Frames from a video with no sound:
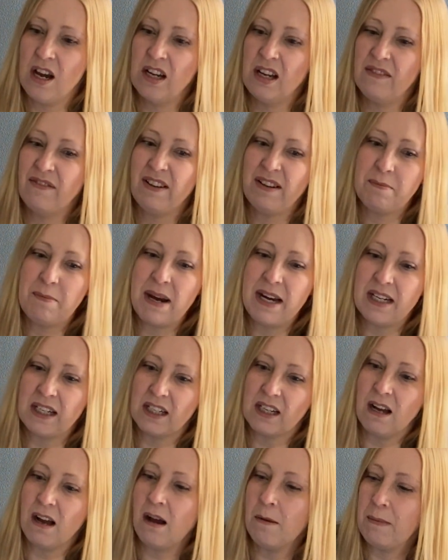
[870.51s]
If I'd made a
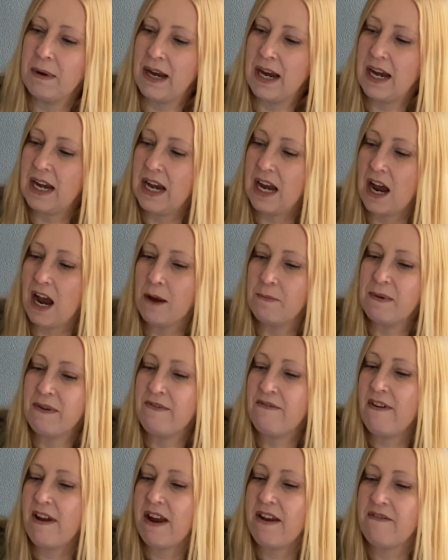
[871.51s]
garment in it, I'd be
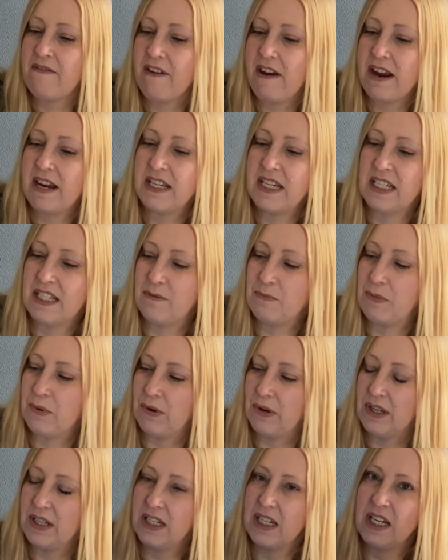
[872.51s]
very, very
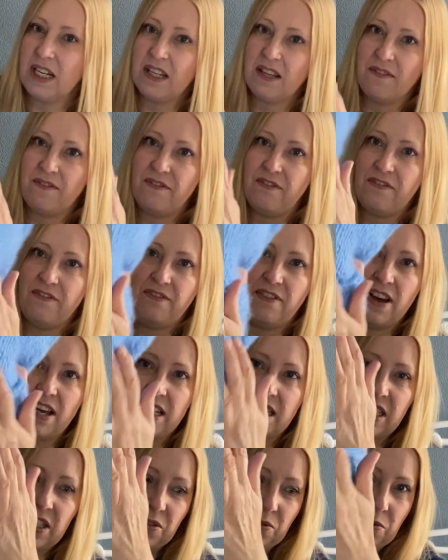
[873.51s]
disappointed. The
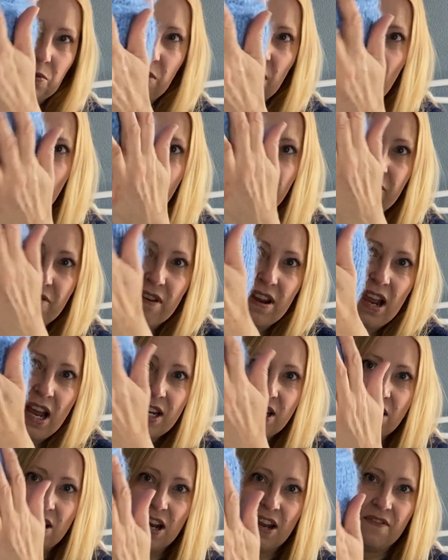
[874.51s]
fuzz all over it, I
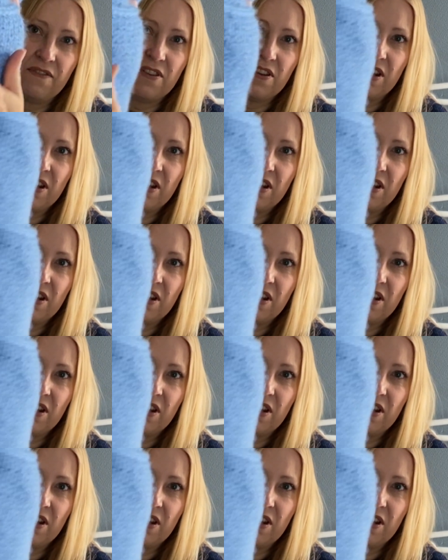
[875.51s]
don't know if you